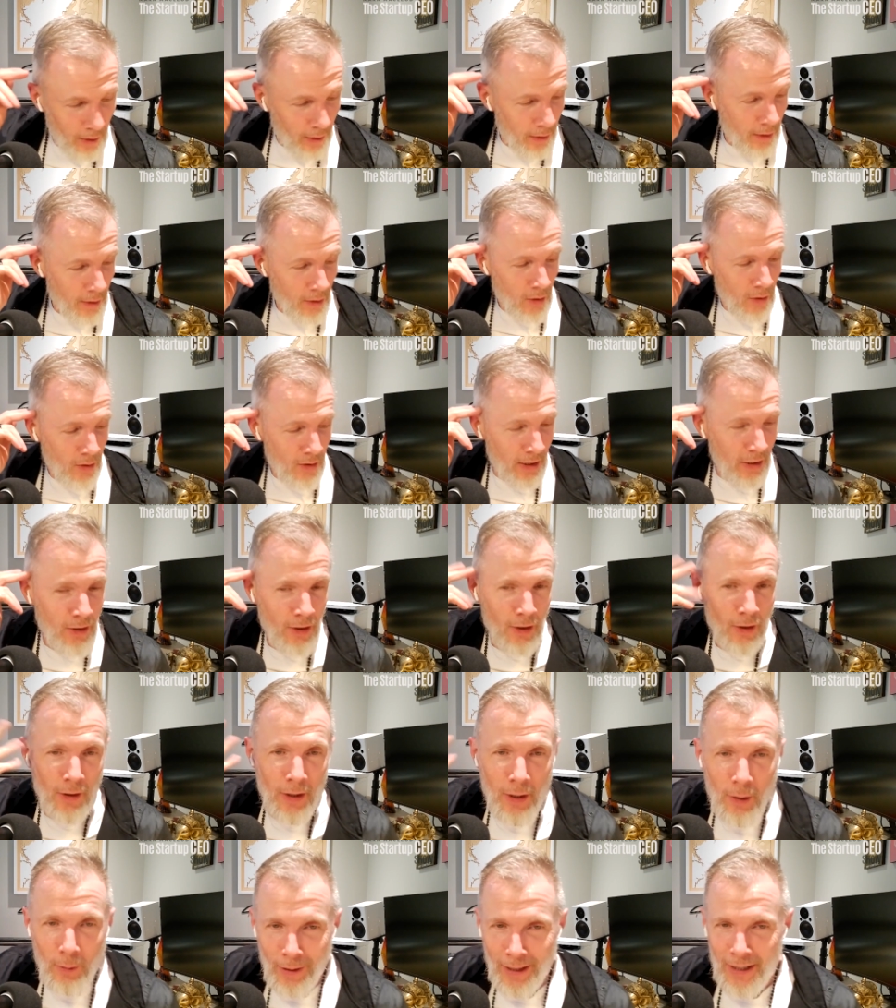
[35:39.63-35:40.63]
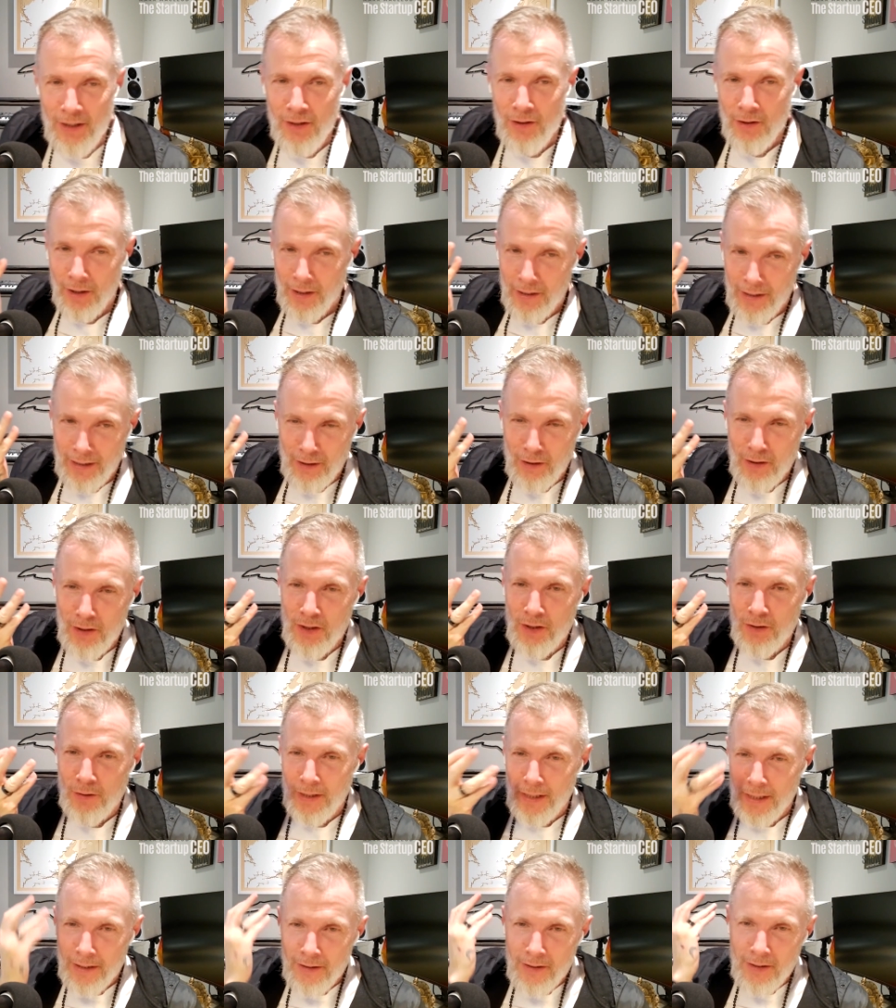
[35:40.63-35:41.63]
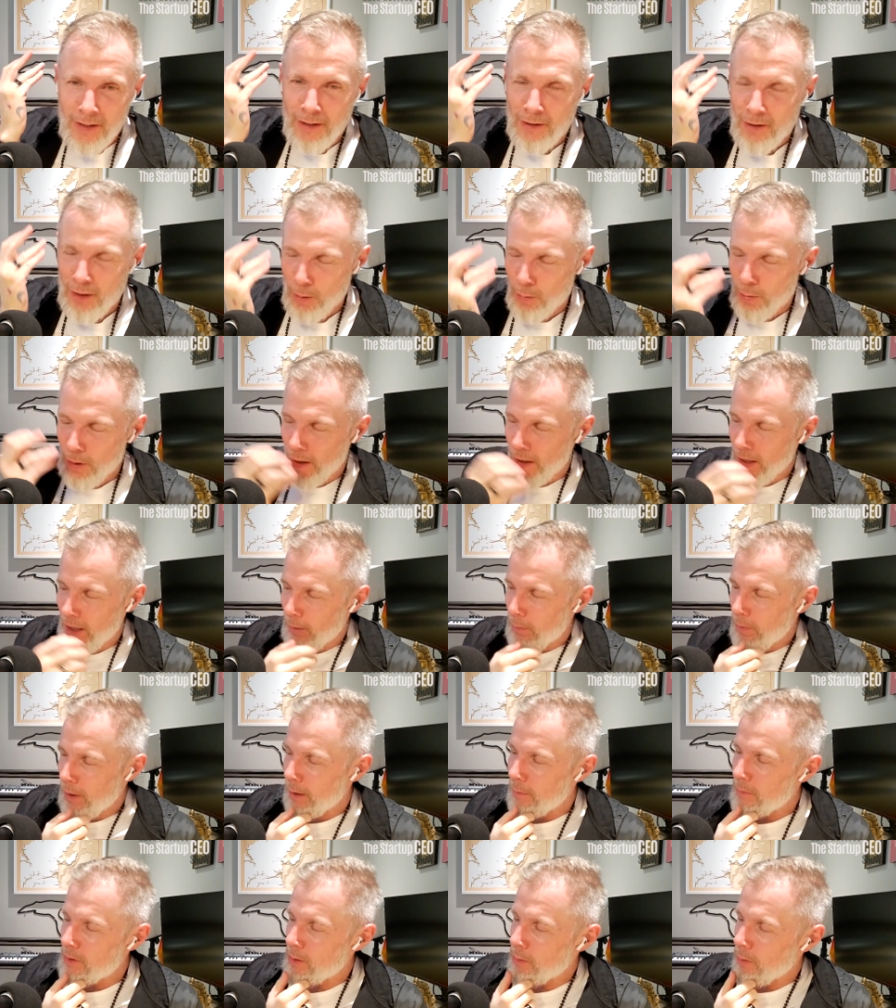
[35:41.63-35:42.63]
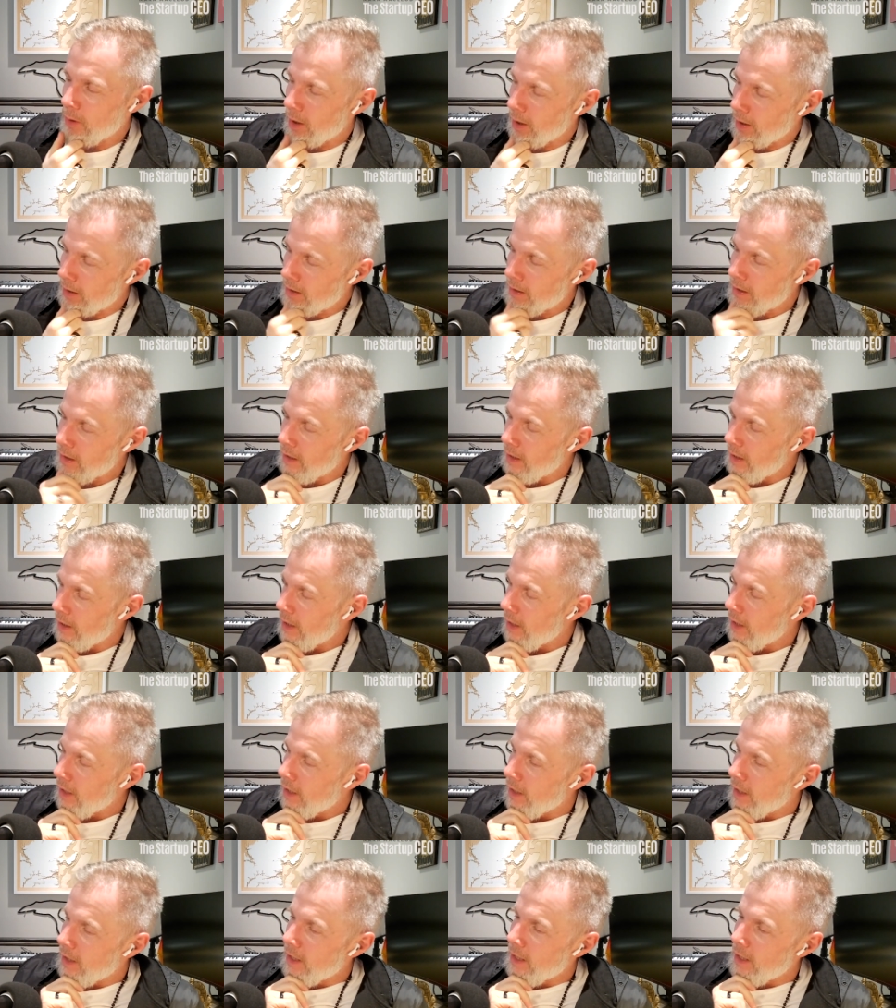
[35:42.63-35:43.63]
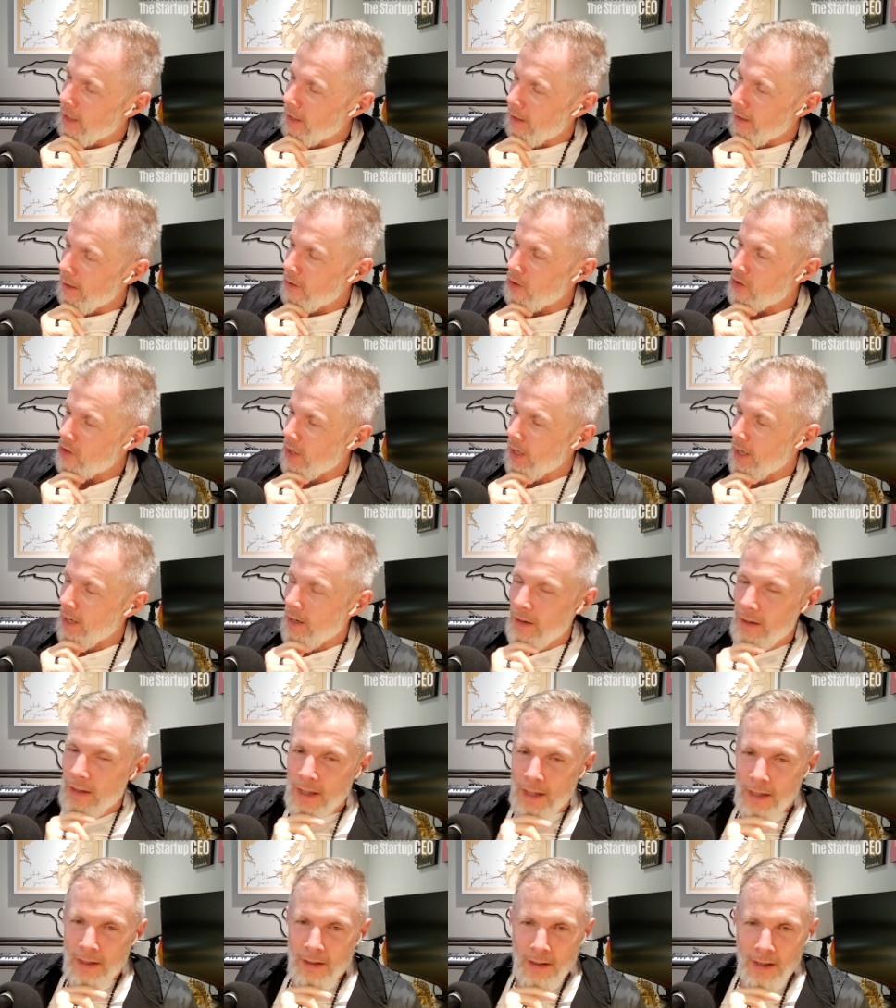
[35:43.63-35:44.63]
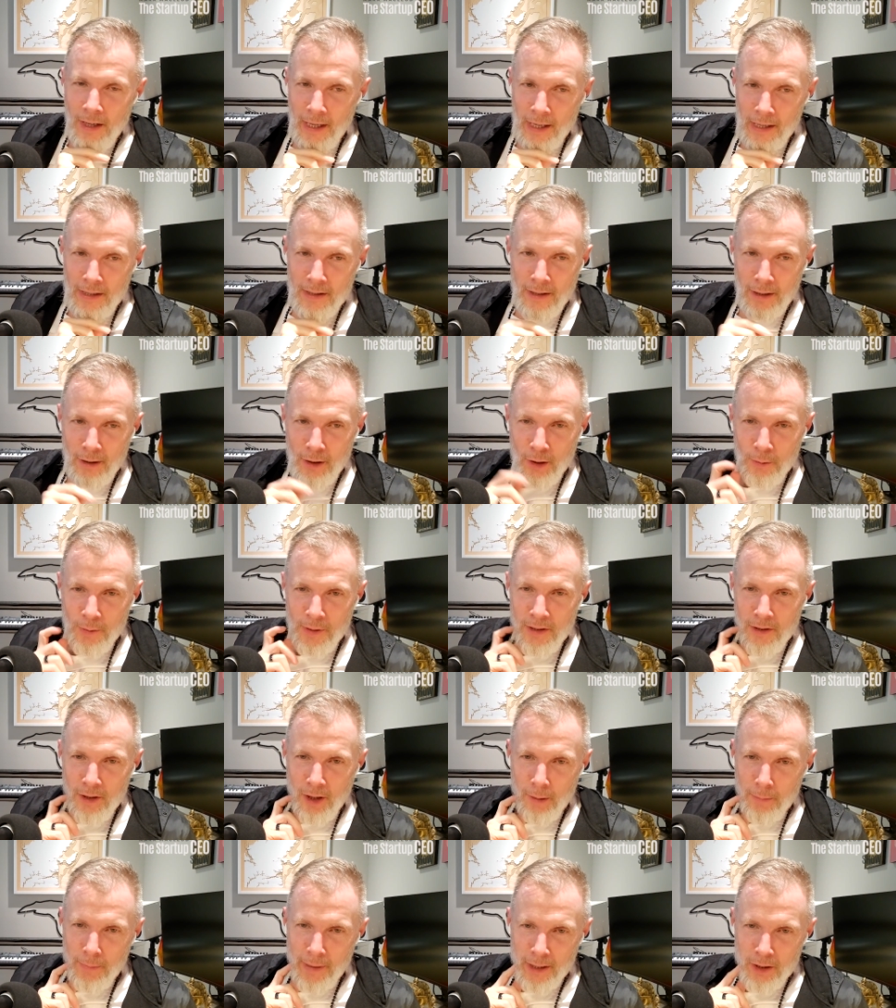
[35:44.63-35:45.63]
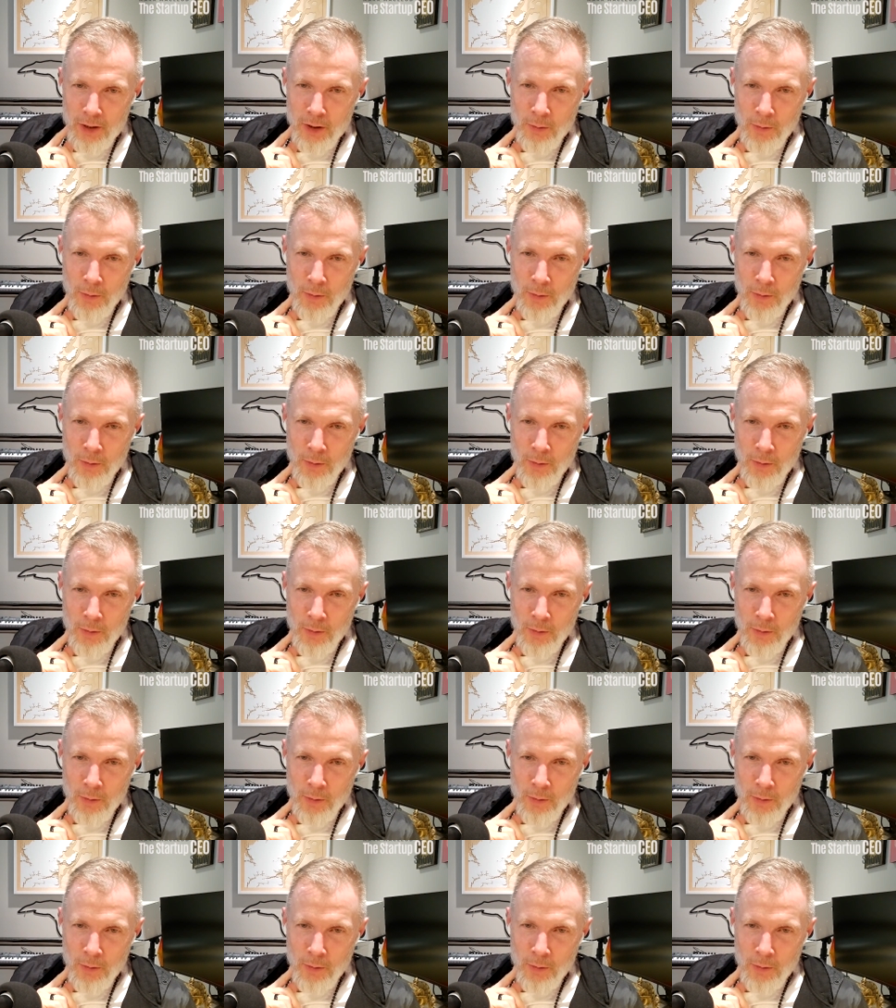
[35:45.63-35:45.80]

So since you're in the restaurant industry, and since you brought up HubSpot, I'll share that I had dinner with Dharmesh